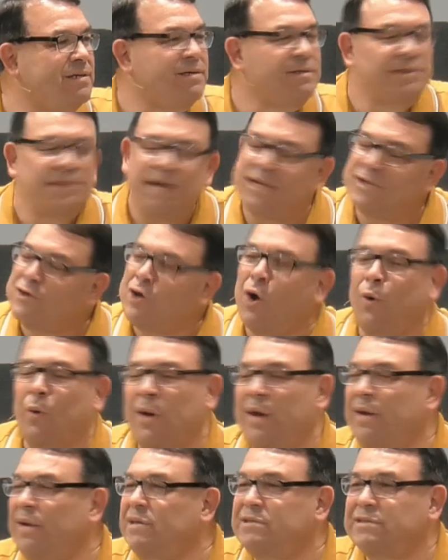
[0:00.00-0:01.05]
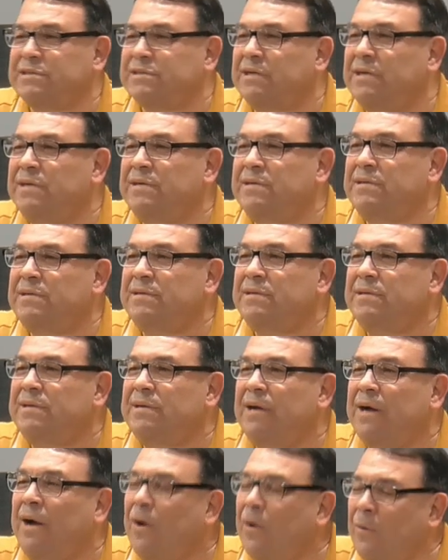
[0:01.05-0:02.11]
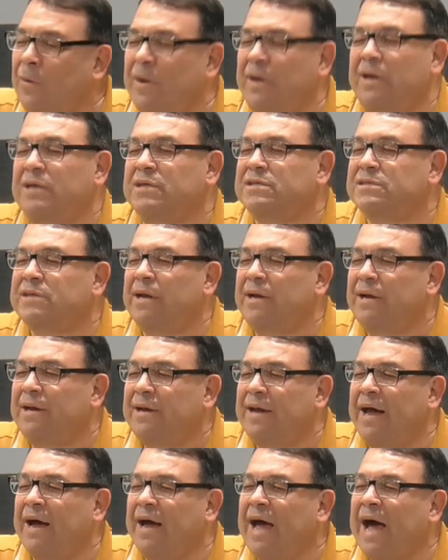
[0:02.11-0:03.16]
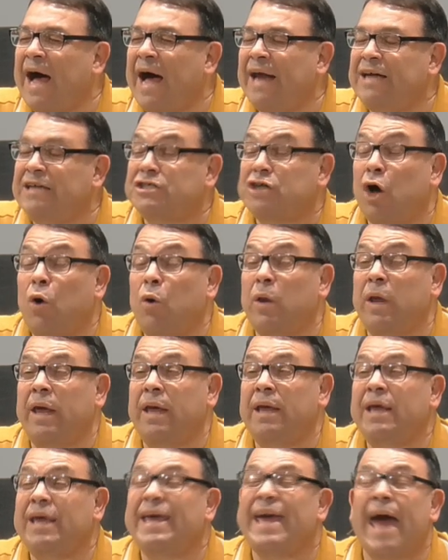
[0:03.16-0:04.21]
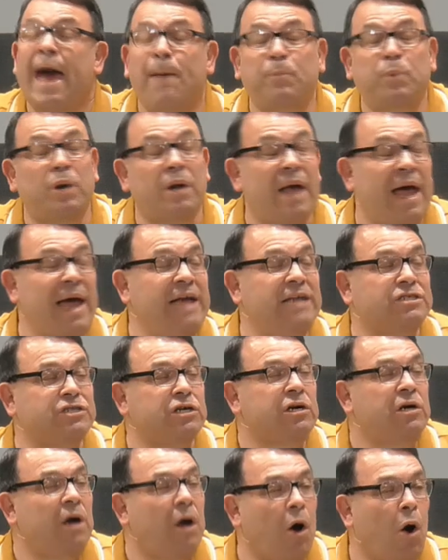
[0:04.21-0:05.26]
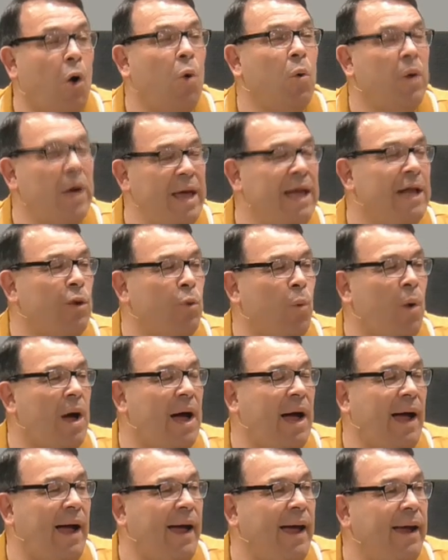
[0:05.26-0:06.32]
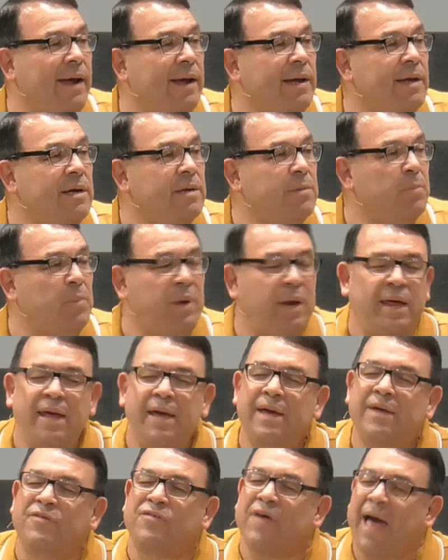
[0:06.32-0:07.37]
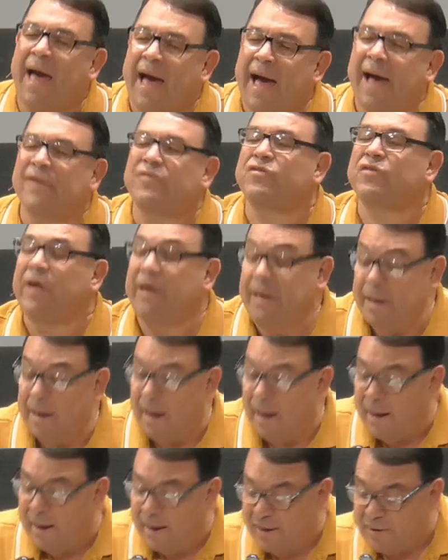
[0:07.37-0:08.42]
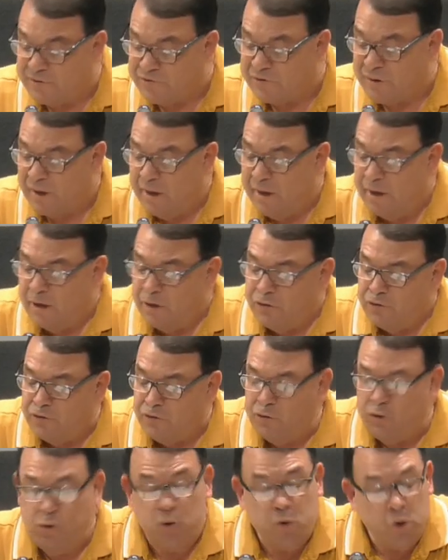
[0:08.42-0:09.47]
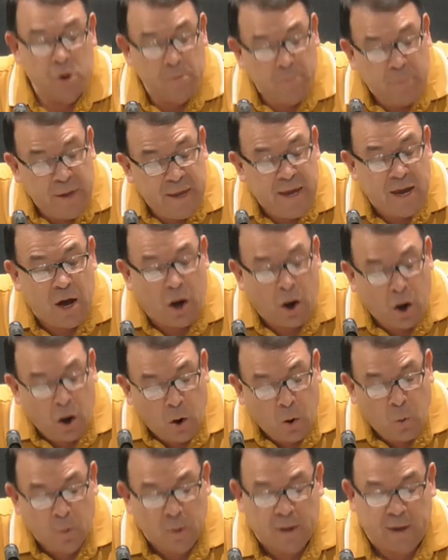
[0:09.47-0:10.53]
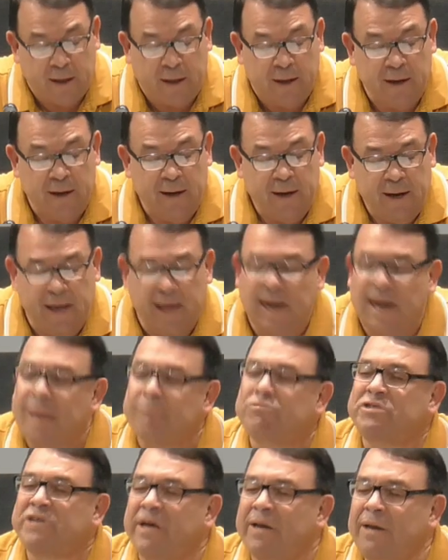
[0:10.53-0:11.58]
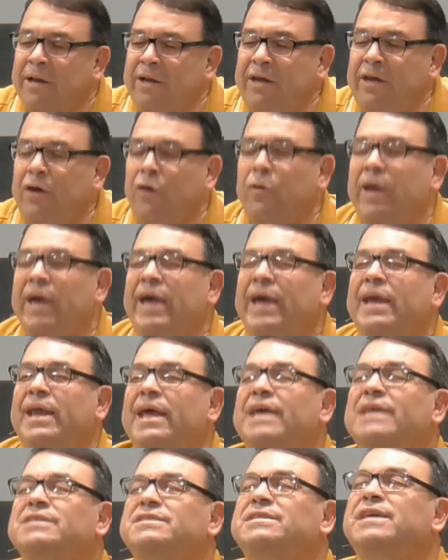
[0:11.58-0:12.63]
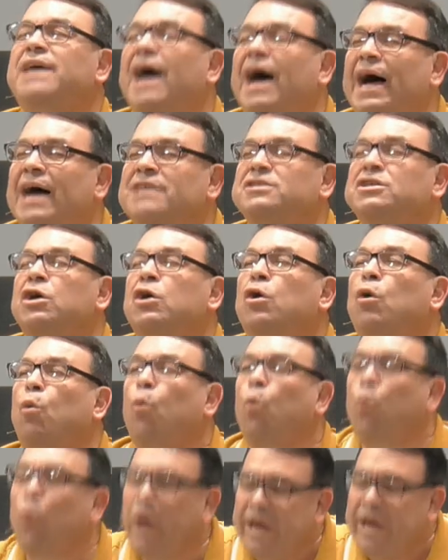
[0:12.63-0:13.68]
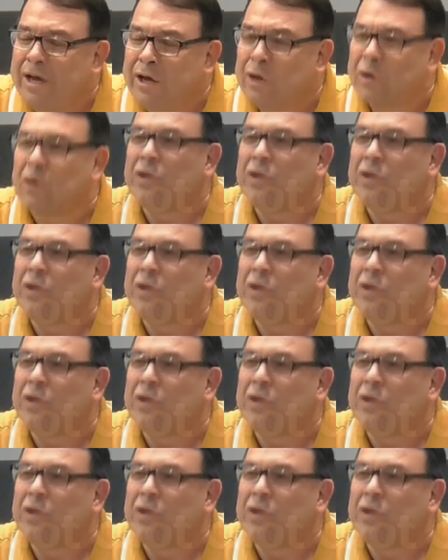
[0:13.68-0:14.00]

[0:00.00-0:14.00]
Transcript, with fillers: It's holiness. Holiness. Now, God is holy, capital H O L Y, but He is asking us to be holy. And I'm telling you, it is God's will